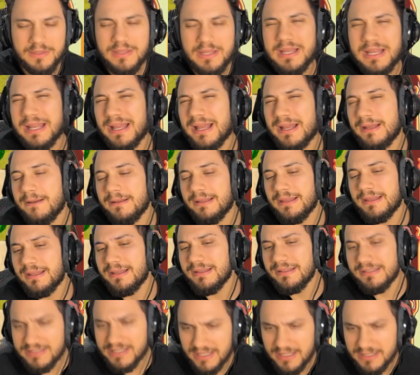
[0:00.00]
And
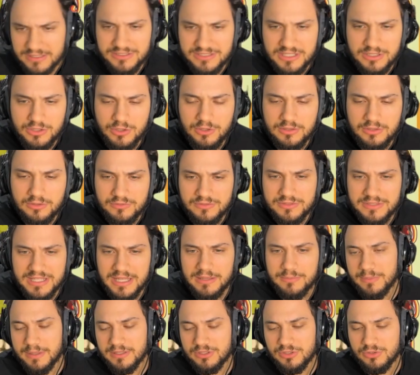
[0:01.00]
it deals a lot of
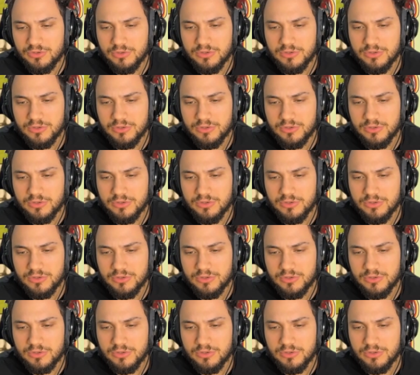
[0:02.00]
damage to